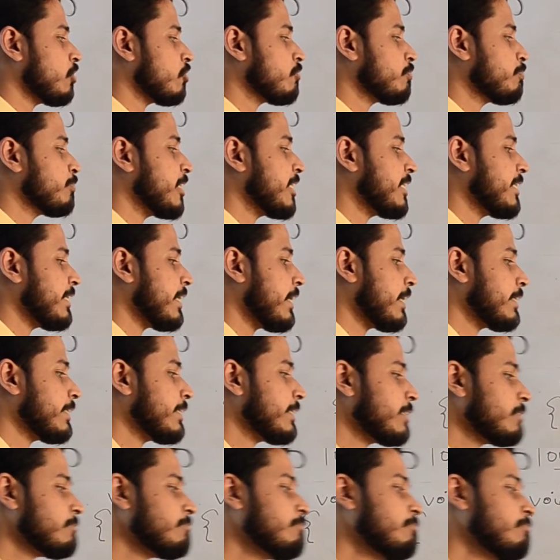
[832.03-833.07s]
of ptr
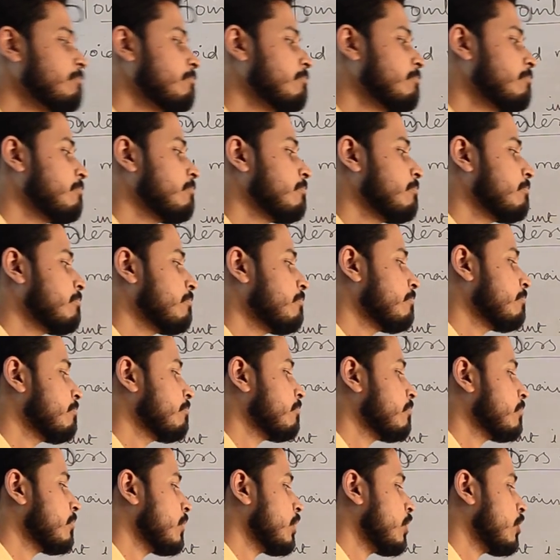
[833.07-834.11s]
here?
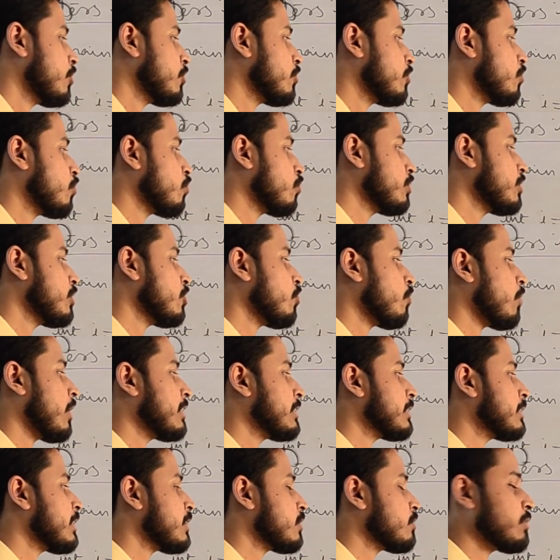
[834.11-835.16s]

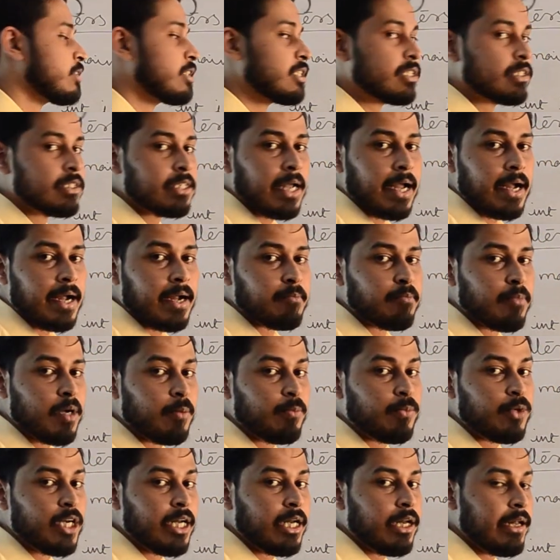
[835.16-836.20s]
2016, which is the
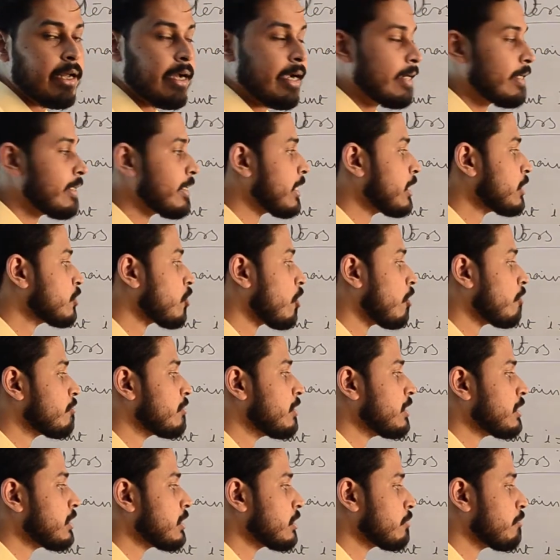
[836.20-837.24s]
memory address of
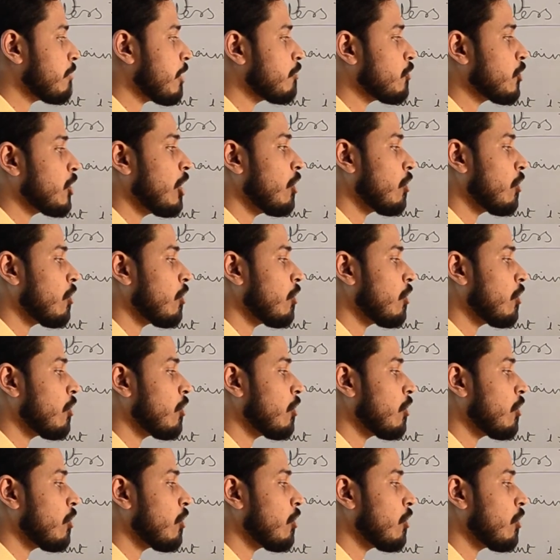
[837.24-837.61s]
this memory